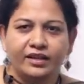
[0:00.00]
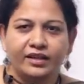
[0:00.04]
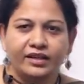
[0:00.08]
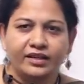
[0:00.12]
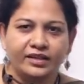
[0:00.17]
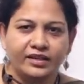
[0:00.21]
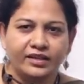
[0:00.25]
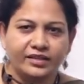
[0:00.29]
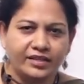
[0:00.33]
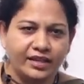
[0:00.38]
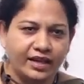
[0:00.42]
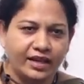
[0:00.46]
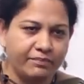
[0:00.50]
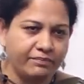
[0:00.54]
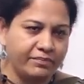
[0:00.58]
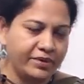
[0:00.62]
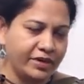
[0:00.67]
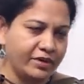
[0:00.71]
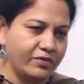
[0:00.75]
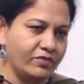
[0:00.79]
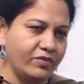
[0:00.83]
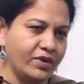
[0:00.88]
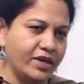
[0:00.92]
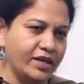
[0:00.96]
It has
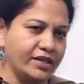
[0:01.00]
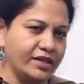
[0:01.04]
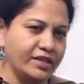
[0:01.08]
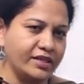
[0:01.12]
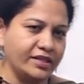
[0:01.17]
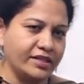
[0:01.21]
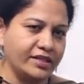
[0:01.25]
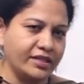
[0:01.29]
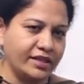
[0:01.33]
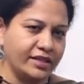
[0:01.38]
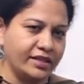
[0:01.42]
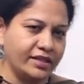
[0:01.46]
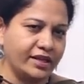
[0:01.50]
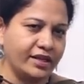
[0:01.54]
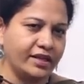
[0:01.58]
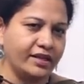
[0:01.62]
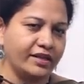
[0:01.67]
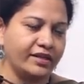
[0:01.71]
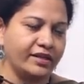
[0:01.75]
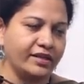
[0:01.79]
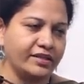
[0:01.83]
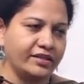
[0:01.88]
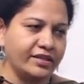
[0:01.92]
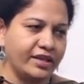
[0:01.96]
happened once, and then
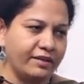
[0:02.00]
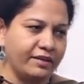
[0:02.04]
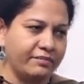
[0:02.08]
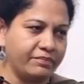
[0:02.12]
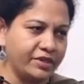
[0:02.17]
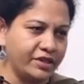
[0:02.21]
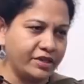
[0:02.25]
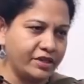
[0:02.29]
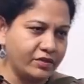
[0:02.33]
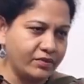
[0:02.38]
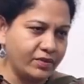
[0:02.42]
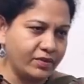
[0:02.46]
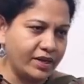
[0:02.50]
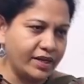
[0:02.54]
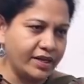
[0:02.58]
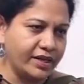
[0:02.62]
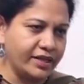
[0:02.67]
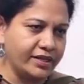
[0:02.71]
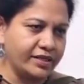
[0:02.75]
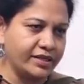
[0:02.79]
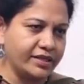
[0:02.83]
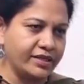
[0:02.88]
it has happened twice,